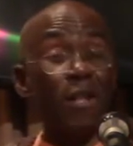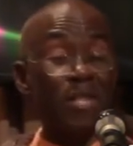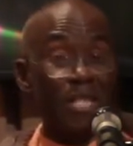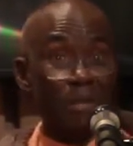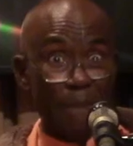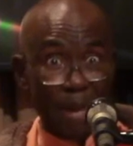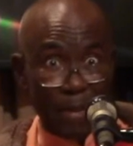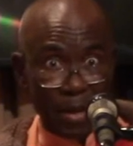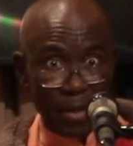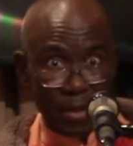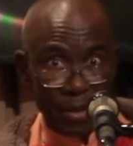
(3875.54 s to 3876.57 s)
in his
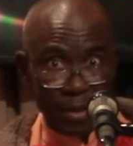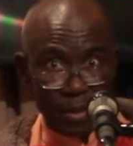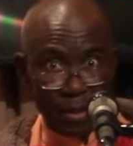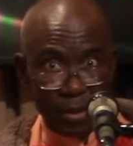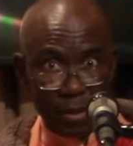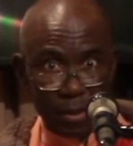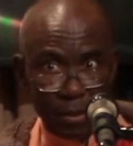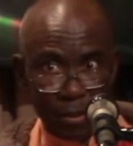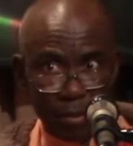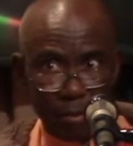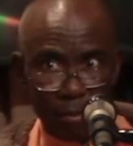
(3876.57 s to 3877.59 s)
paper."
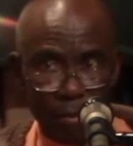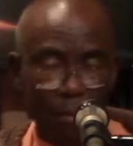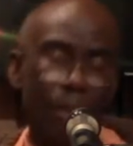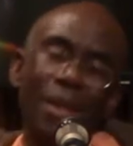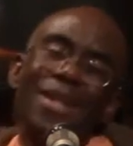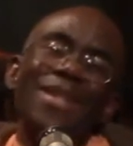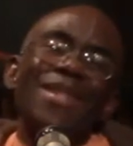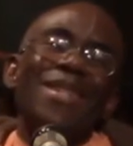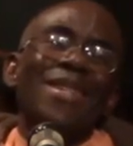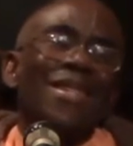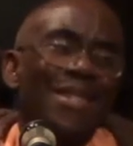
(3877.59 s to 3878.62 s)

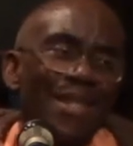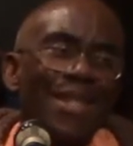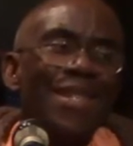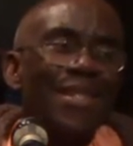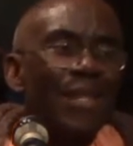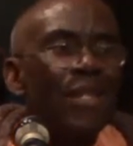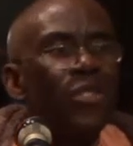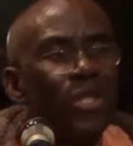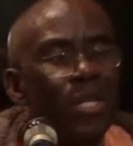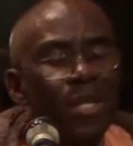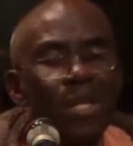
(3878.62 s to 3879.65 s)
This is the
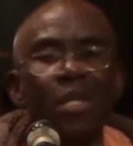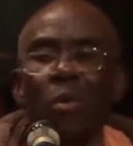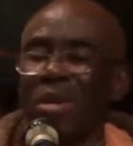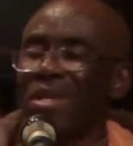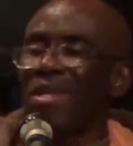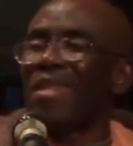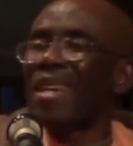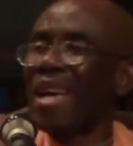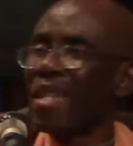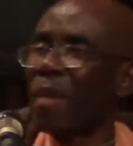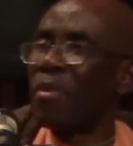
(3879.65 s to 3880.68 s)
training, which is
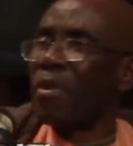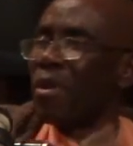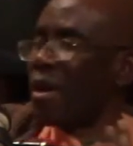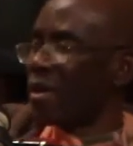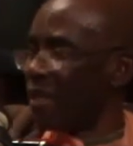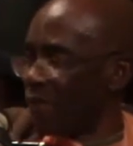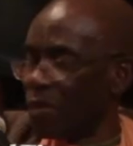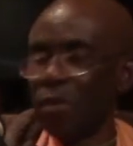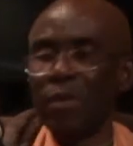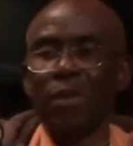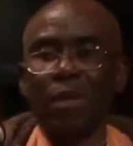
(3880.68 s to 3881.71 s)
counterproductive
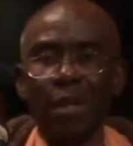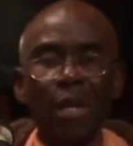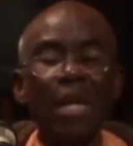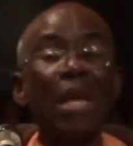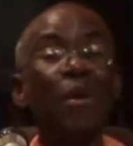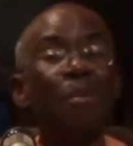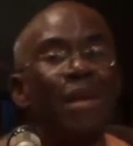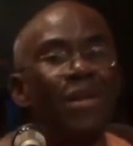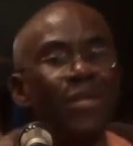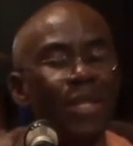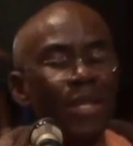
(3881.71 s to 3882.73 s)
to the
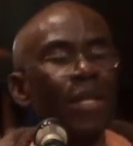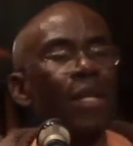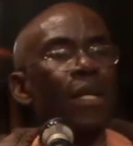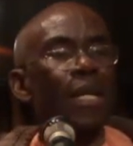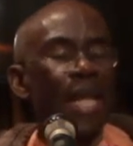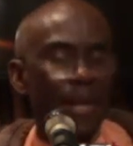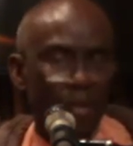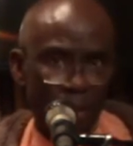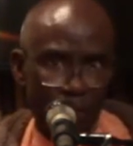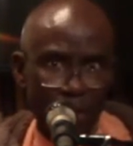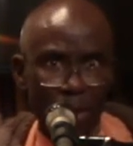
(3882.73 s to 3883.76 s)
humility that's
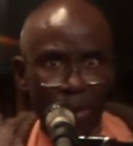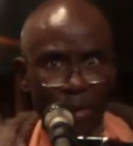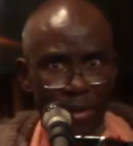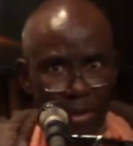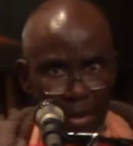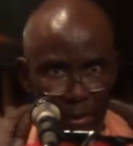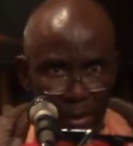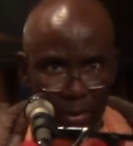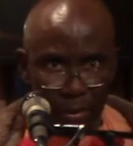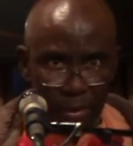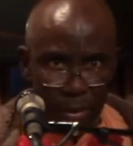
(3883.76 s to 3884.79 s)
expected in Krishna
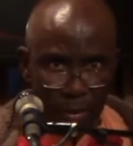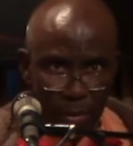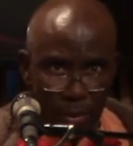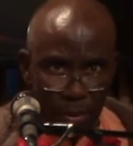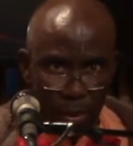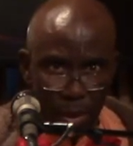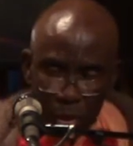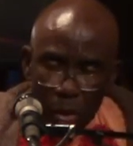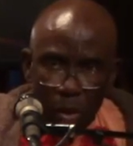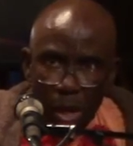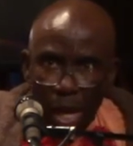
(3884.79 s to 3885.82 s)
consciousness.
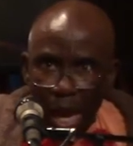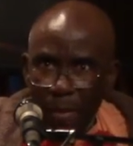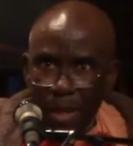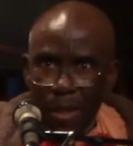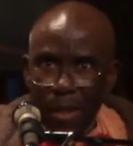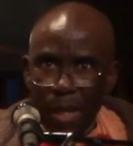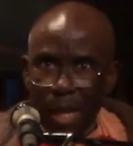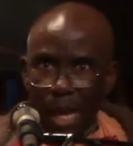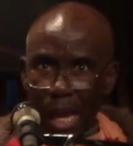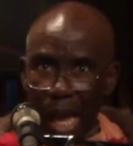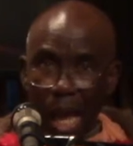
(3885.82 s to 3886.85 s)
So, I mean,
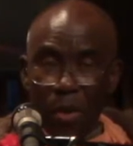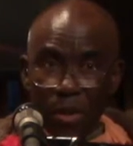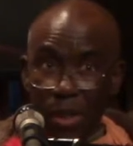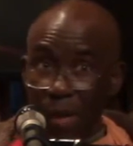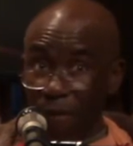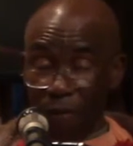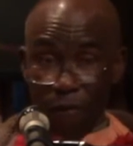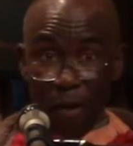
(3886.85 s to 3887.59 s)
I would say for